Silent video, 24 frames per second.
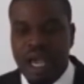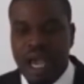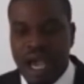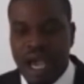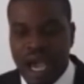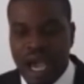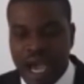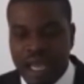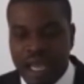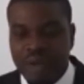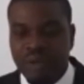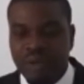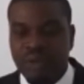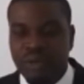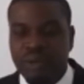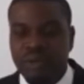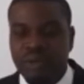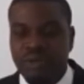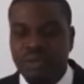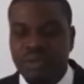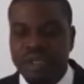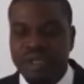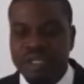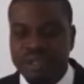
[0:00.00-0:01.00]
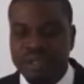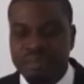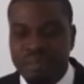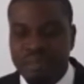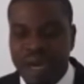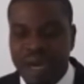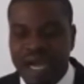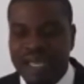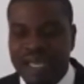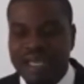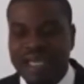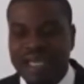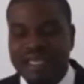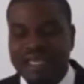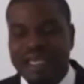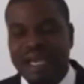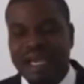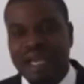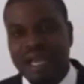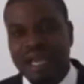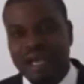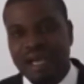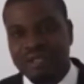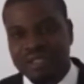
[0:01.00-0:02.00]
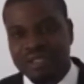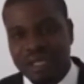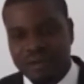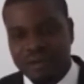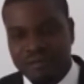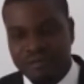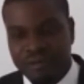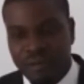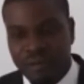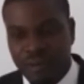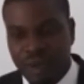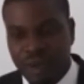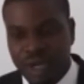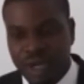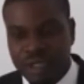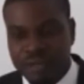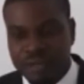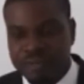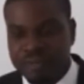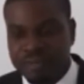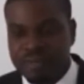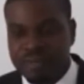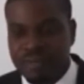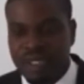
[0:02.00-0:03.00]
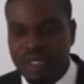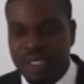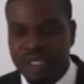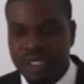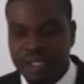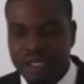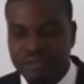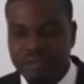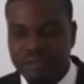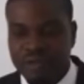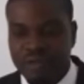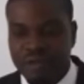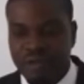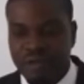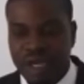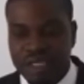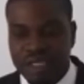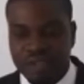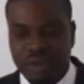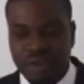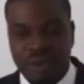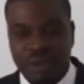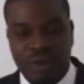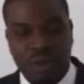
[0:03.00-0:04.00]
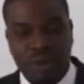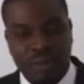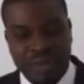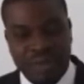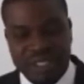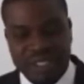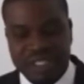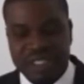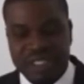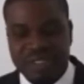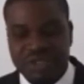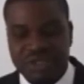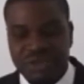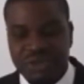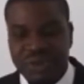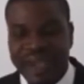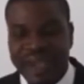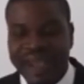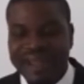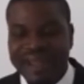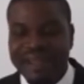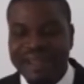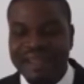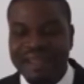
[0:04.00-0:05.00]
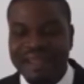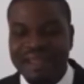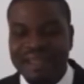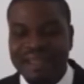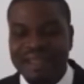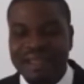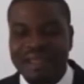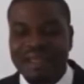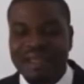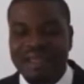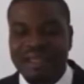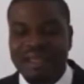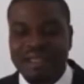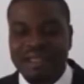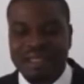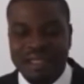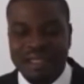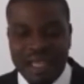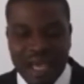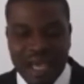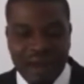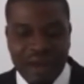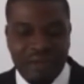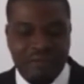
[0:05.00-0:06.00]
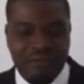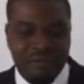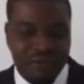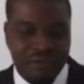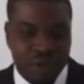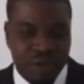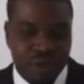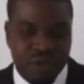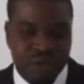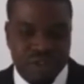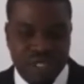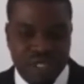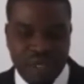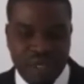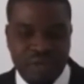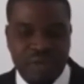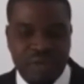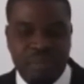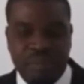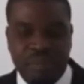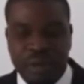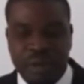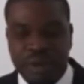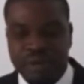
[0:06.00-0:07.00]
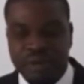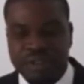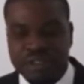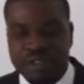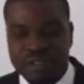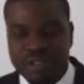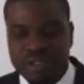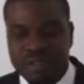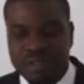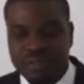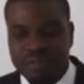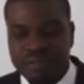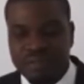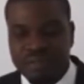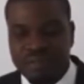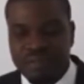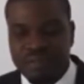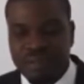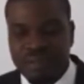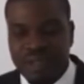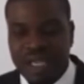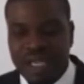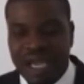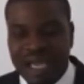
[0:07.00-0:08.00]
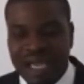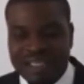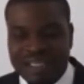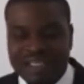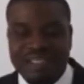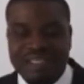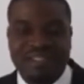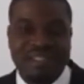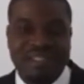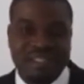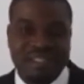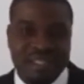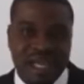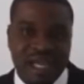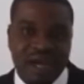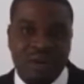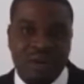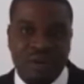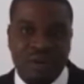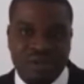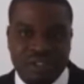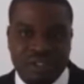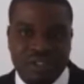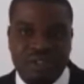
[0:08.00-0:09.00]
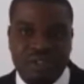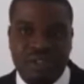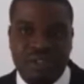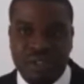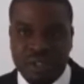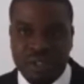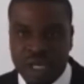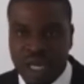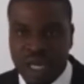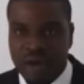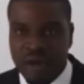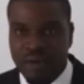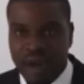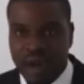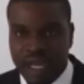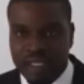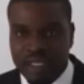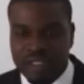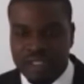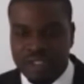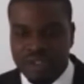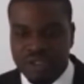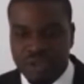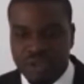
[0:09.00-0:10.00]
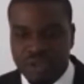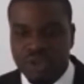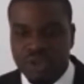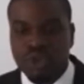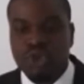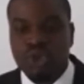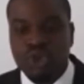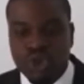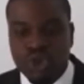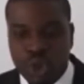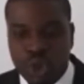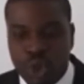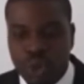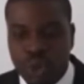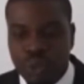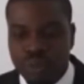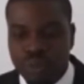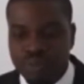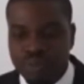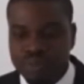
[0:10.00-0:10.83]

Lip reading: and we demand that he allows everyone, individuals or committee, to head their views and reports, as it is their constitutional rights to do so.